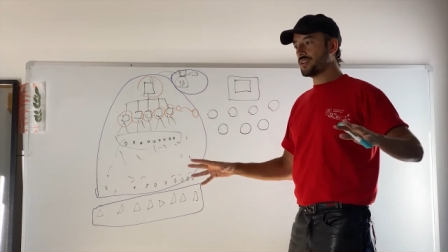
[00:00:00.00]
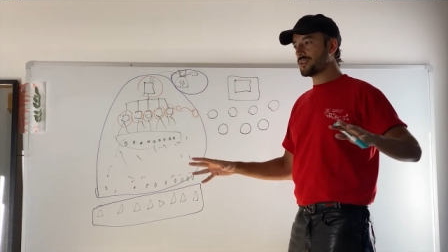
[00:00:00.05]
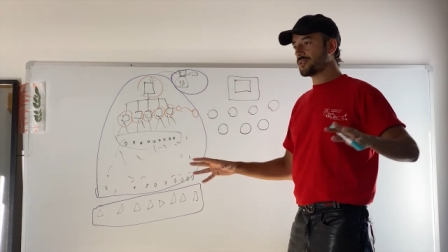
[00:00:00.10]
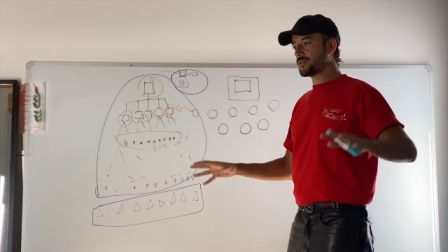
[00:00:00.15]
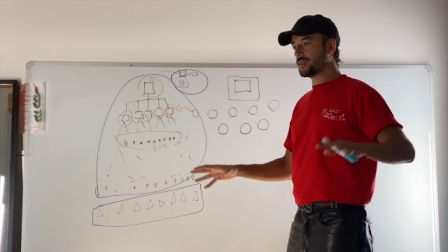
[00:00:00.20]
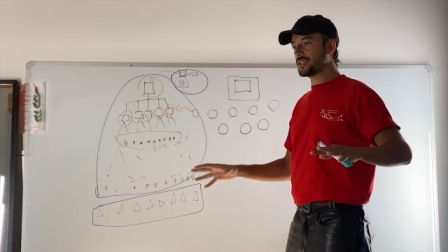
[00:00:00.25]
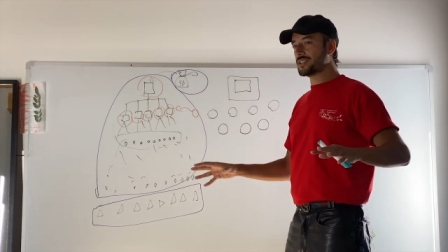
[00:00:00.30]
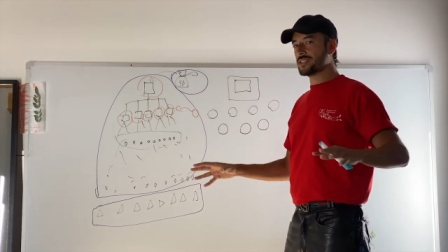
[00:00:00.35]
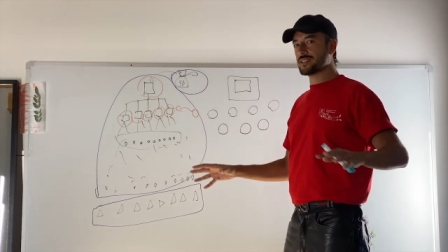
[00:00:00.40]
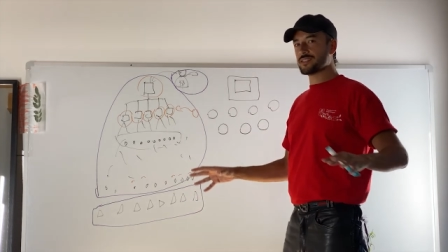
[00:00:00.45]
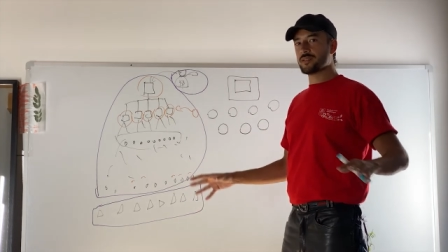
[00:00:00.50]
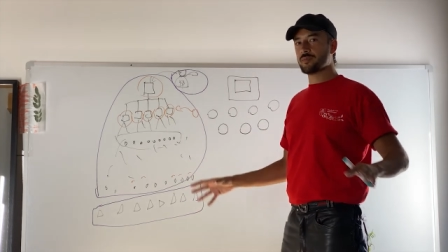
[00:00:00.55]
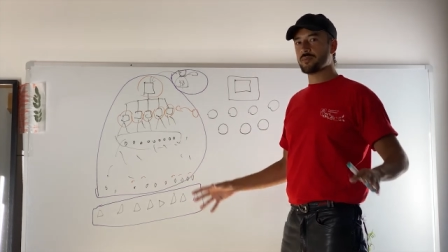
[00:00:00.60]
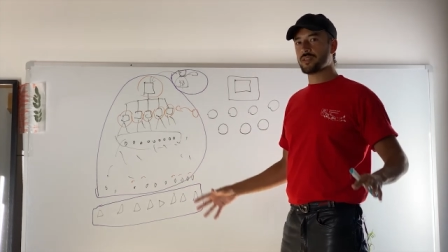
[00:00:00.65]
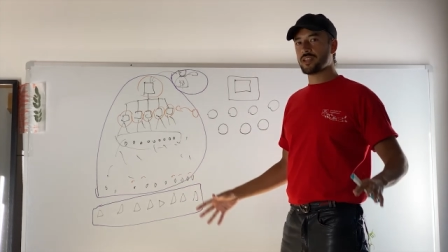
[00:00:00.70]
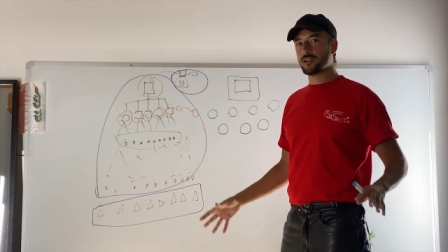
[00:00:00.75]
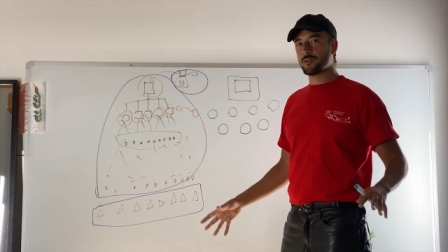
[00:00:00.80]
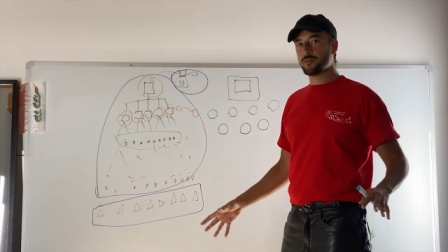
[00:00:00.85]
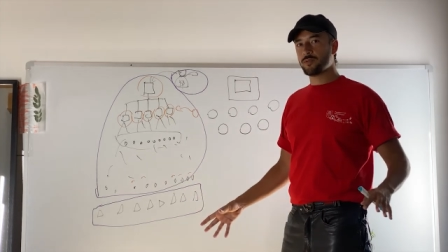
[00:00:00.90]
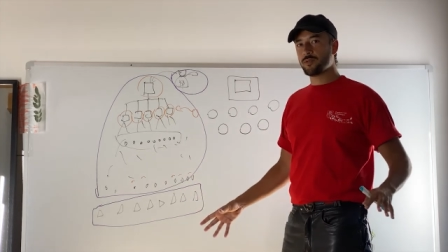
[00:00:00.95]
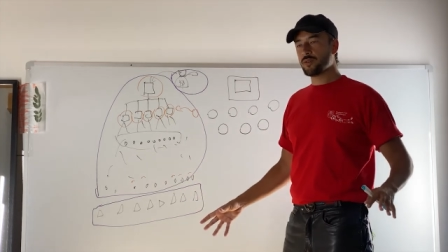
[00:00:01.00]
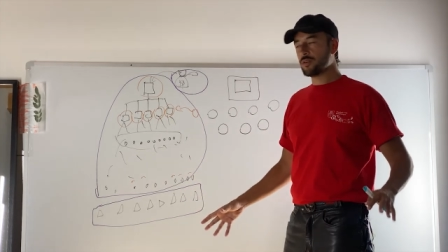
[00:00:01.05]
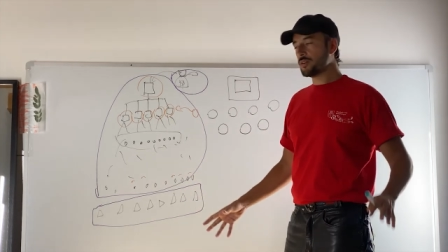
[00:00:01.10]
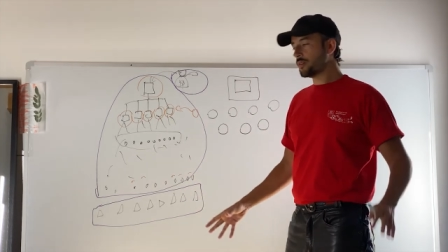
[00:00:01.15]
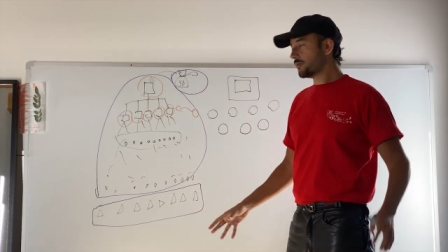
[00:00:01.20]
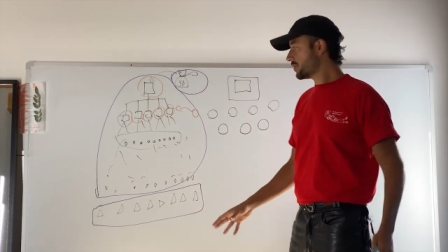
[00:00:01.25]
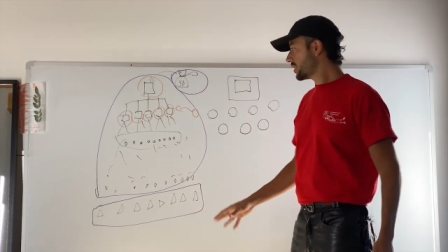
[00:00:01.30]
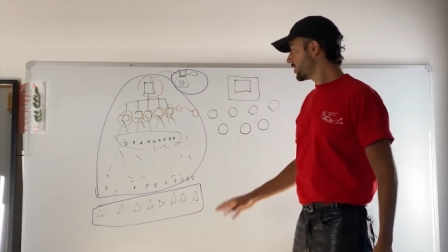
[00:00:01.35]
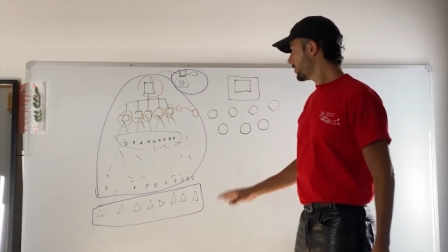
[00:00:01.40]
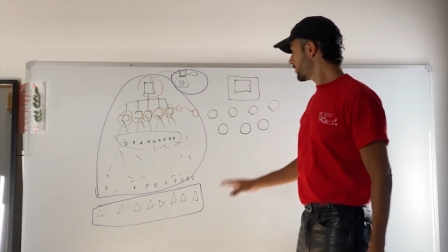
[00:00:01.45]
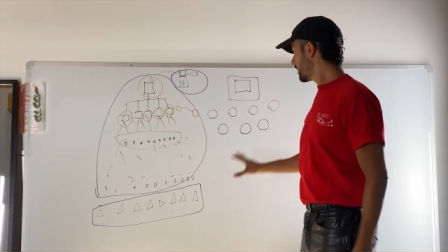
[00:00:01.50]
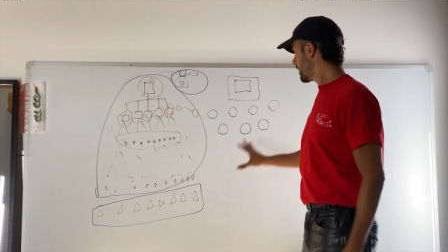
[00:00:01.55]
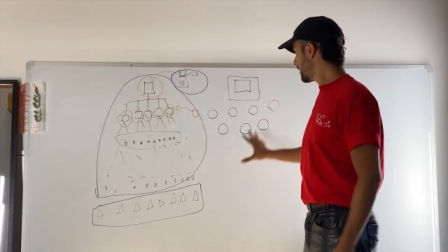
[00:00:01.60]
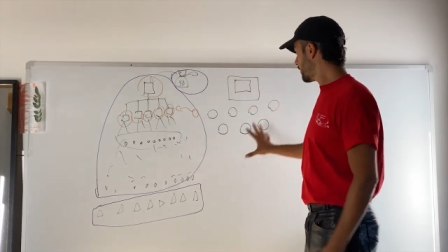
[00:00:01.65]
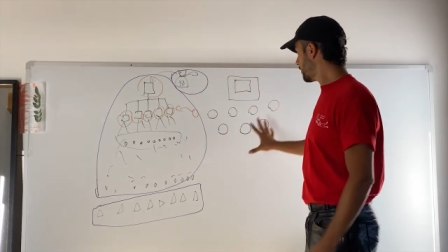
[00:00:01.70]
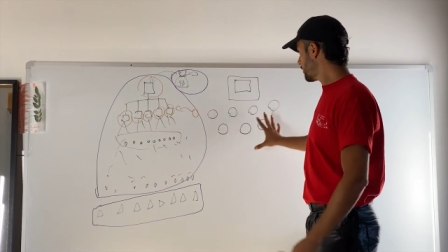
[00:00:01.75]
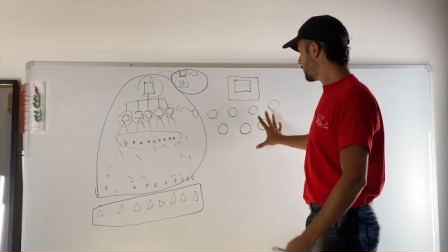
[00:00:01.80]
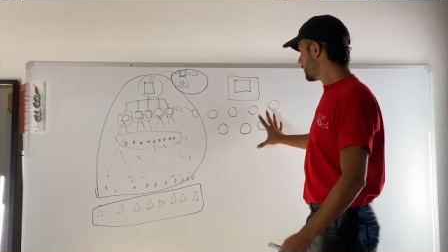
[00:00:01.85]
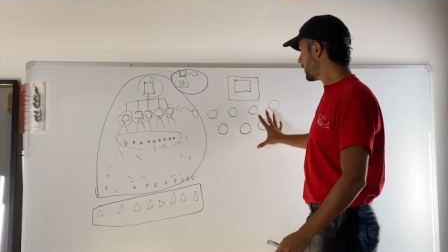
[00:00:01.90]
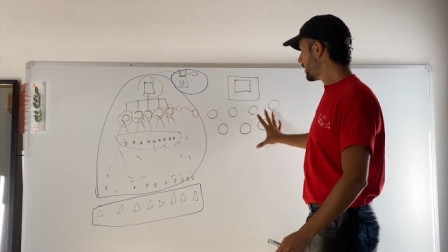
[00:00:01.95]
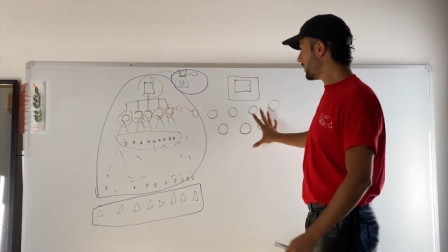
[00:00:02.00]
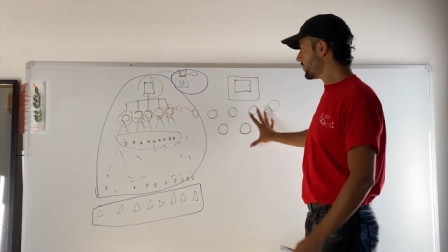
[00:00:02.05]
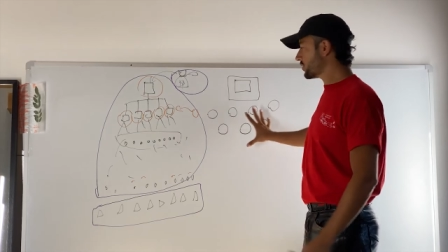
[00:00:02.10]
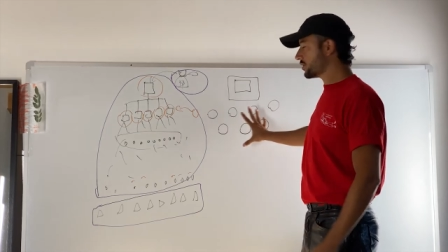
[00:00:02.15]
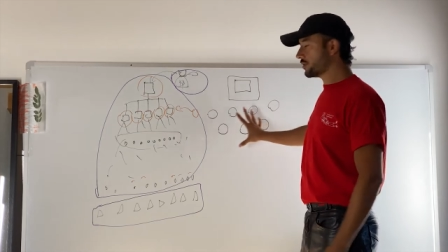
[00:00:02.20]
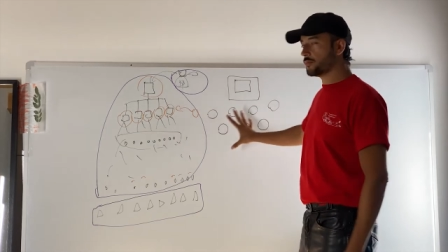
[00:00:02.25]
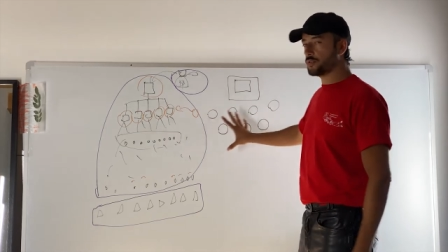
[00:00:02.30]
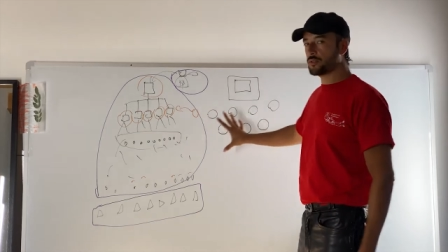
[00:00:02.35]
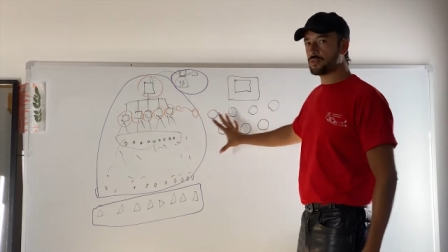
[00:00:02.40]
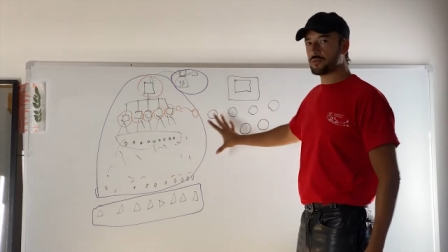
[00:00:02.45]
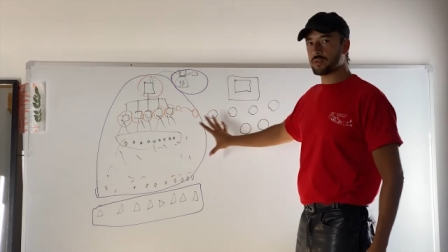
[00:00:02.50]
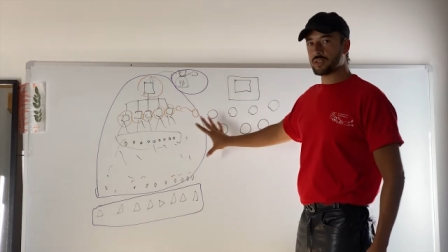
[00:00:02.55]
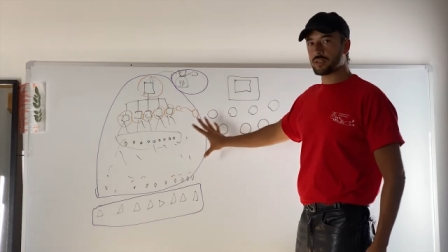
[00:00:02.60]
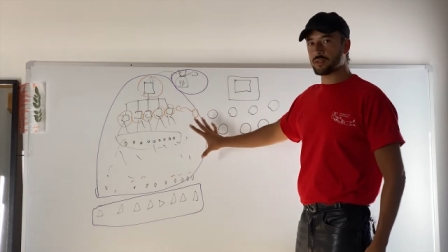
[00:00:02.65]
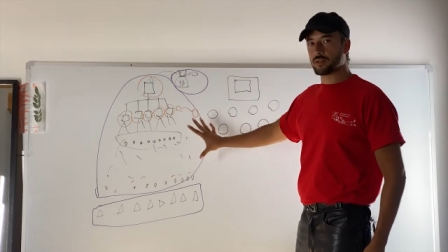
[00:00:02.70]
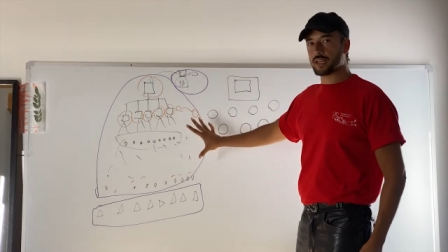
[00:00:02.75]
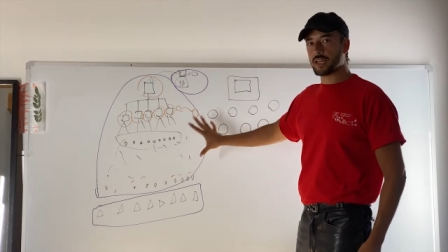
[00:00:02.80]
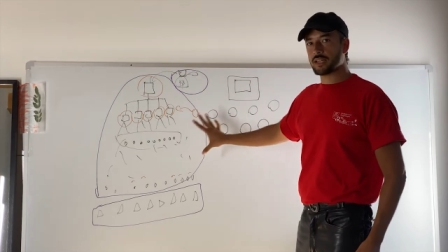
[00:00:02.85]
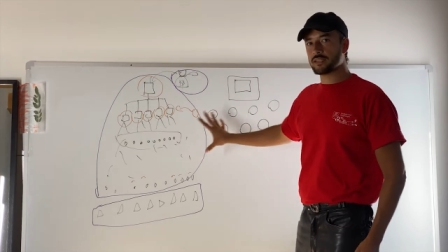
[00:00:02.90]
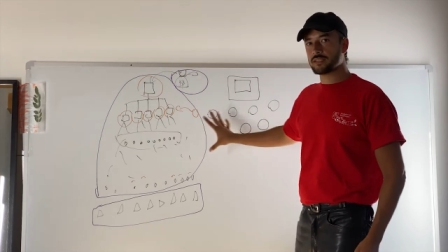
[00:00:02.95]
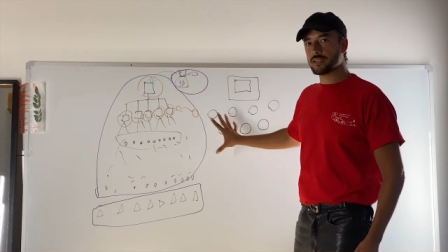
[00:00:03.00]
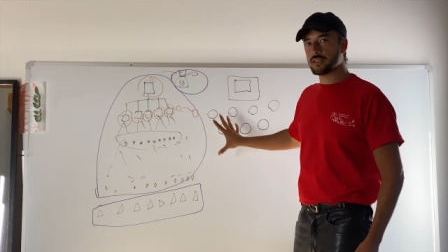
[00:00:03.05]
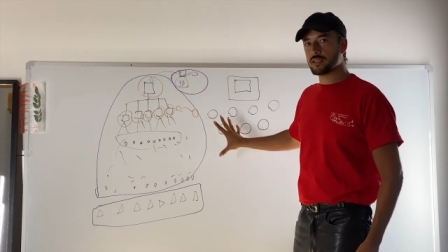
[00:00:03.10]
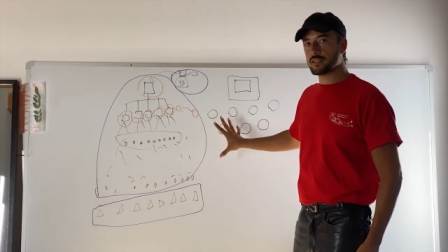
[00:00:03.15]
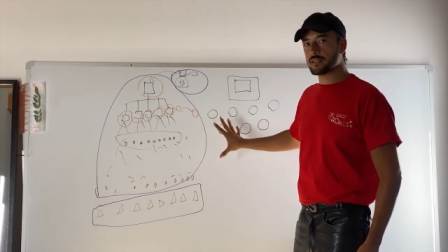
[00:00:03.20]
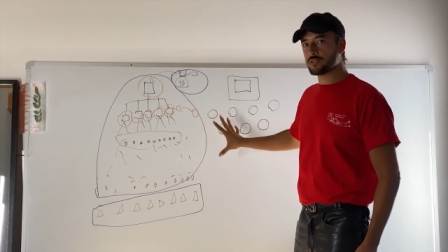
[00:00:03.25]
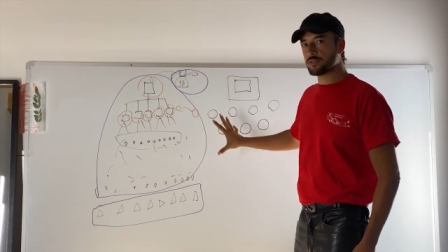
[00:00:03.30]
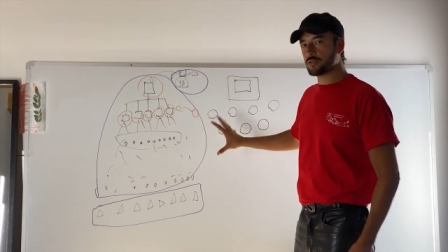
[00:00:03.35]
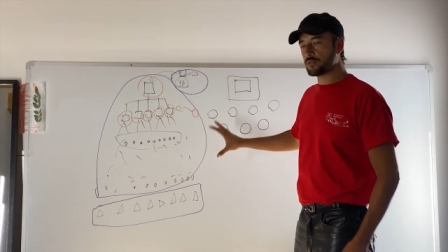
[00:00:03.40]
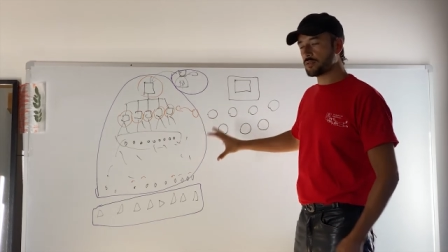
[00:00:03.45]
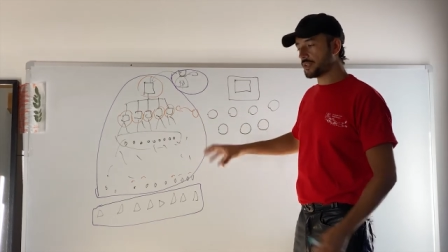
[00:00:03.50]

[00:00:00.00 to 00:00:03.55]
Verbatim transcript: creating something cool because here you don't have someone doing the casting so you